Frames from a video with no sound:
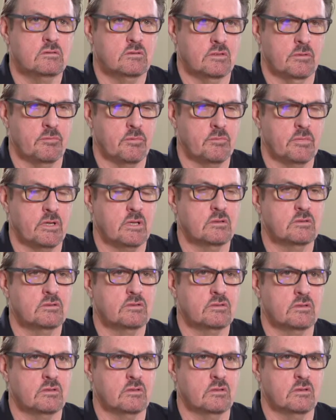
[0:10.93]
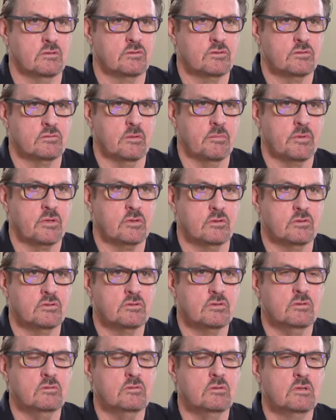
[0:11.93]
semi-matte and ceramic
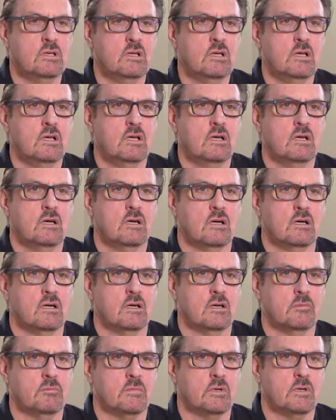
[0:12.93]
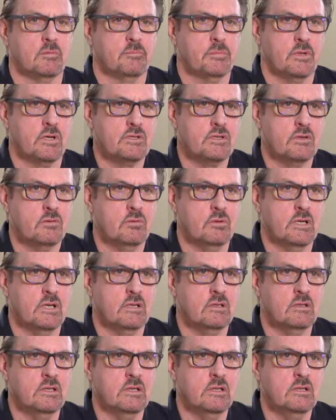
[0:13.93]
also. Our
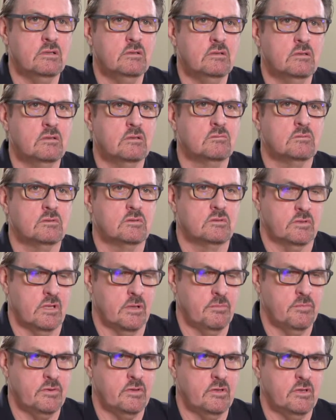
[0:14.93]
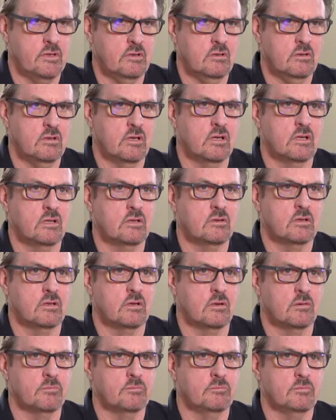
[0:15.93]
POSIQUIET line, same thing, and
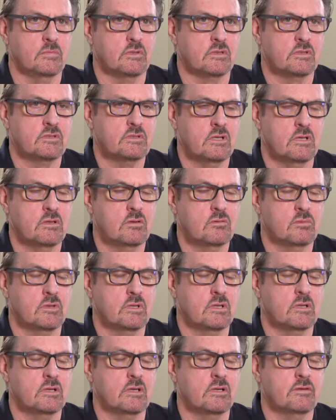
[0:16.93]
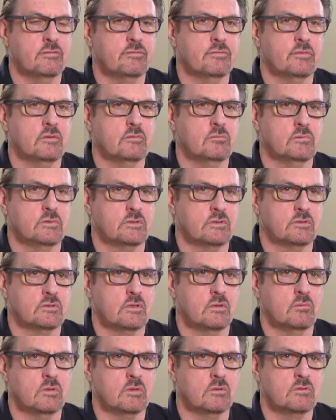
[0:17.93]
our extended wear life, which is
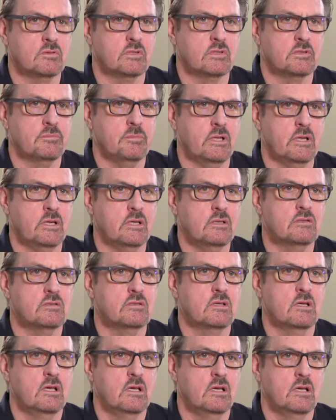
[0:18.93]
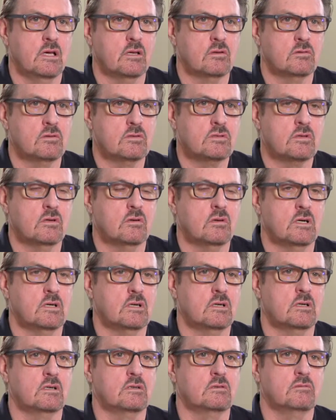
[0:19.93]
our 106 pads, and also
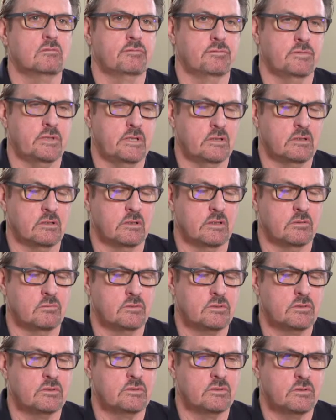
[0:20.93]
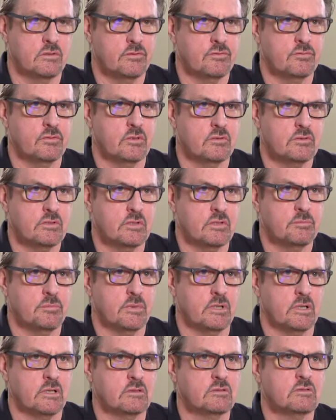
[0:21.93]
our fleet line, which is our 306
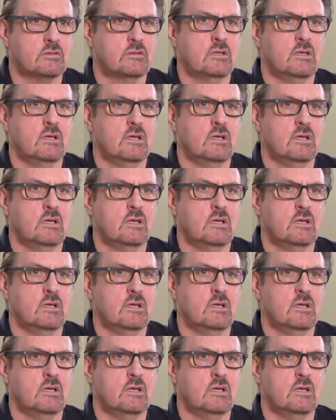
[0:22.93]
pads.